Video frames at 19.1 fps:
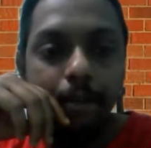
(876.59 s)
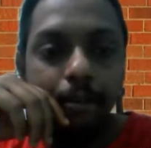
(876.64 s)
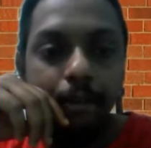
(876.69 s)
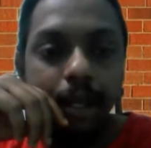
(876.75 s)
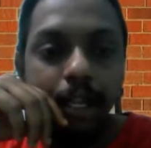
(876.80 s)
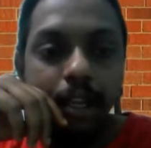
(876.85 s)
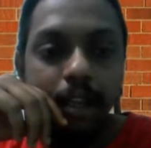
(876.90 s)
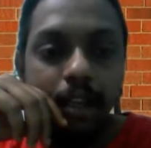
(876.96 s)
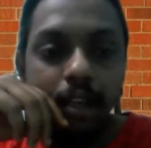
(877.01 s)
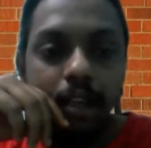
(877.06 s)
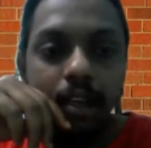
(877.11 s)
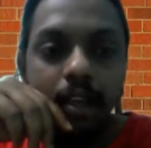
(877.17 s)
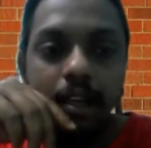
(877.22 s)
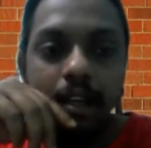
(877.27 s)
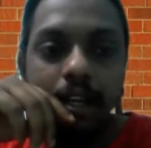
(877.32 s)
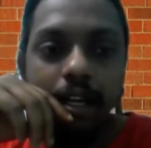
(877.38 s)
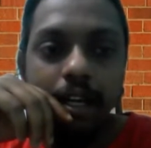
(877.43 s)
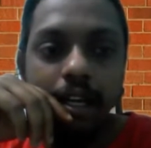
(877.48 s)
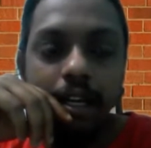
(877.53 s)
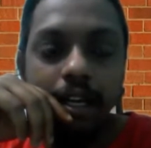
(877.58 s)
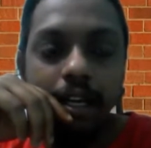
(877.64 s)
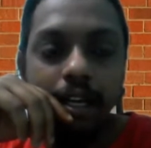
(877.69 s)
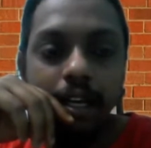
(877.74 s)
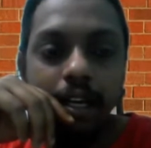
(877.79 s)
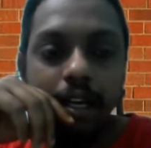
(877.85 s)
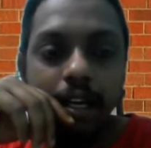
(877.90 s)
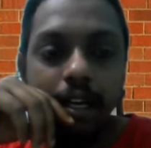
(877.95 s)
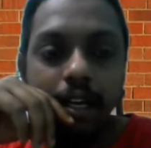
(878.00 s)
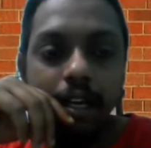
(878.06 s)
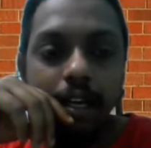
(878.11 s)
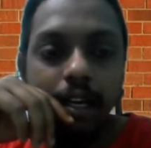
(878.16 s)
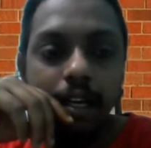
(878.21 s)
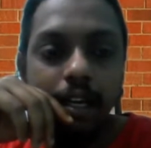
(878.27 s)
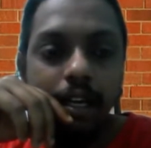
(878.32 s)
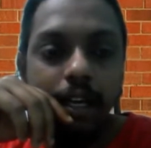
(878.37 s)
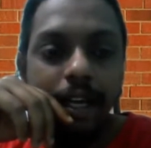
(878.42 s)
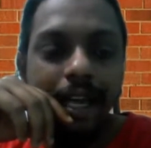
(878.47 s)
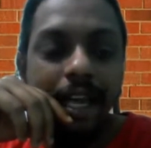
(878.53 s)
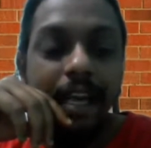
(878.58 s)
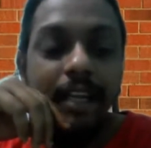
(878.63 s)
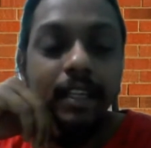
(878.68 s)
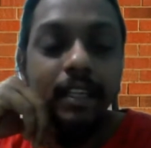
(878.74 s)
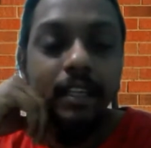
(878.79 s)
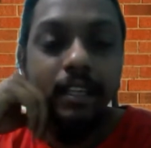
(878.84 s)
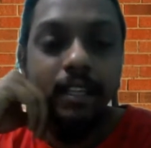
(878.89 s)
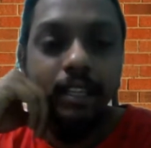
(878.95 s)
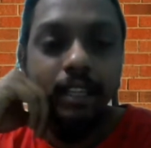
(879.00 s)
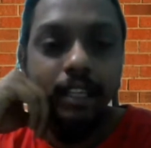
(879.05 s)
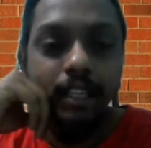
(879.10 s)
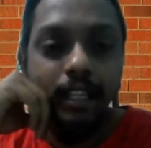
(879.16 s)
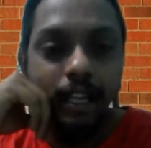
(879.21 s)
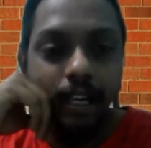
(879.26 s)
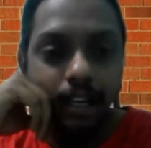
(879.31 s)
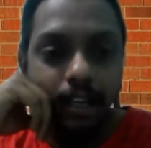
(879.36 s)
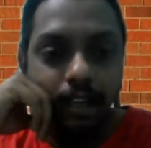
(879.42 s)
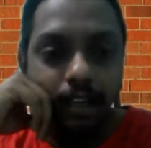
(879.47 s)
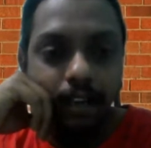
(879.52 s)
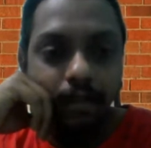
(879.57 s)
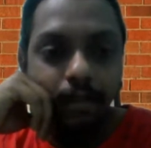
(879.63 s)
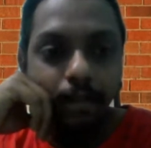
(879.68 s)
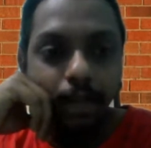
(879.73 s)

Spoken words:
build a career in tech.